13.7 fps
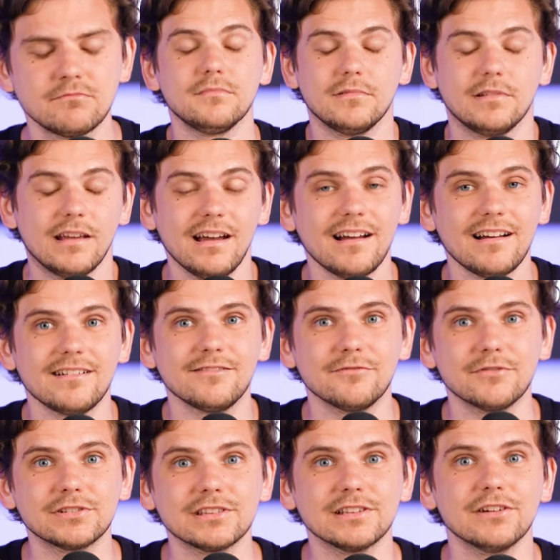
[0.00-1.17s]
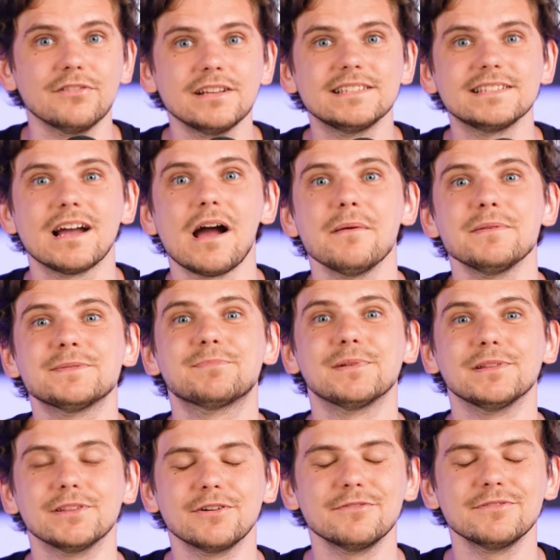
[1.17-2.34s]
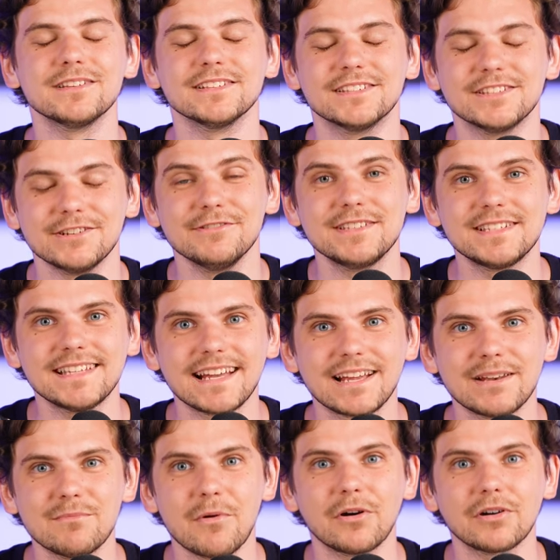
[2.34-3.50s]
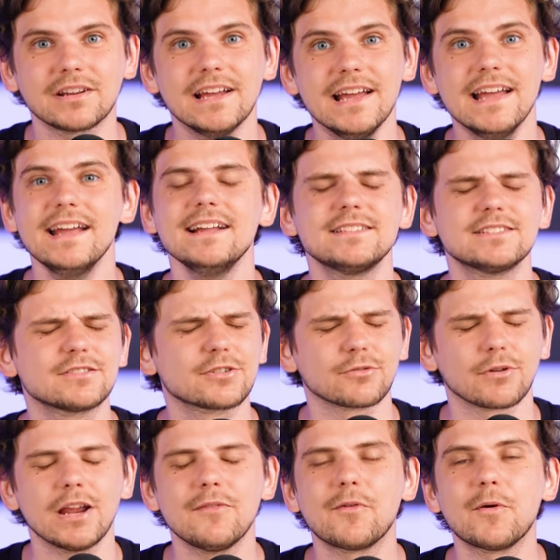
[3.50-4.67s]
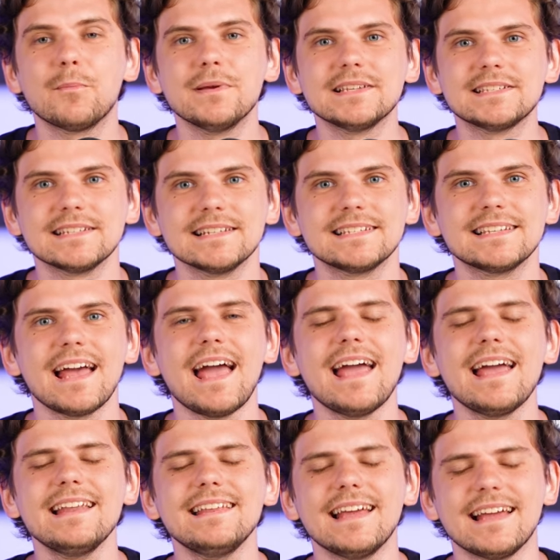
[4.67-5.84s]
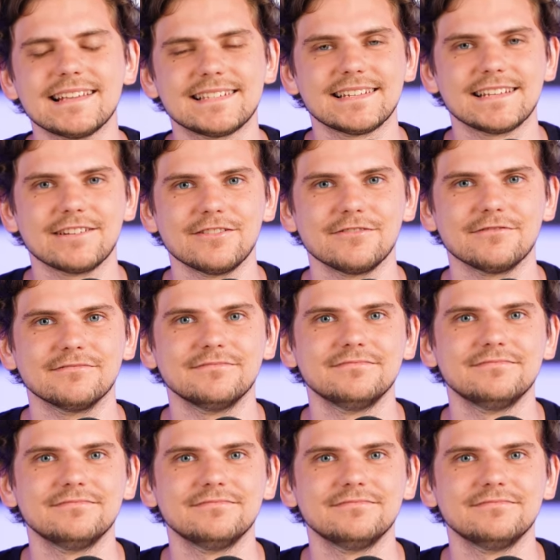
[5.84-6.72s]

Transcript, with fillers: Yeah, with loading times below the two second mark, it's great for business and S E O.